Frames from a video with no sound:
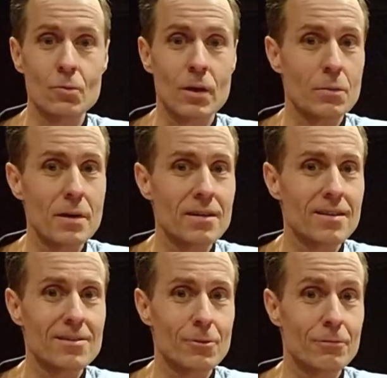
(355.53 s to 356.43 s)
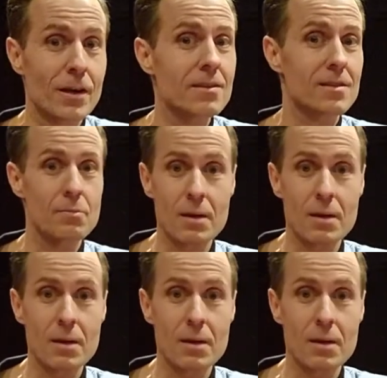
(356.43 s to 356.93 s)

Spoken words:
recommend it to friends and